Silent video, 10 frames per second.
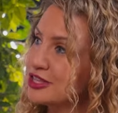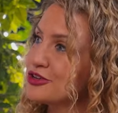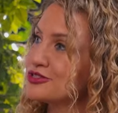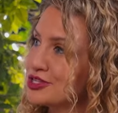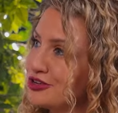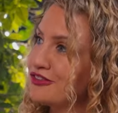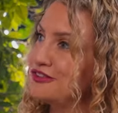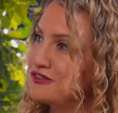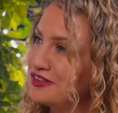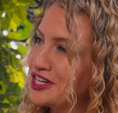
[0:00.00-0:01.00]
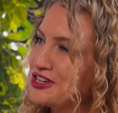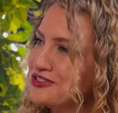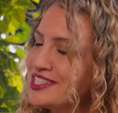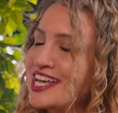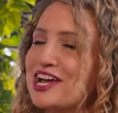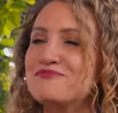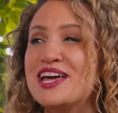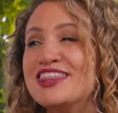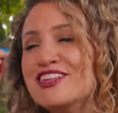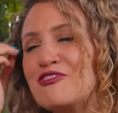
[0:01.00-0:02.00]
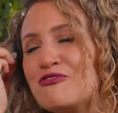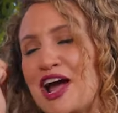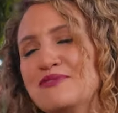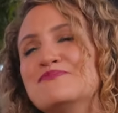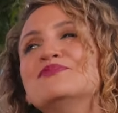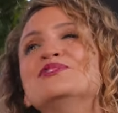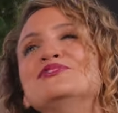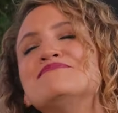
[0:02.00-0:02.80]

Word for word: those goofy videos and I'm in the right mood,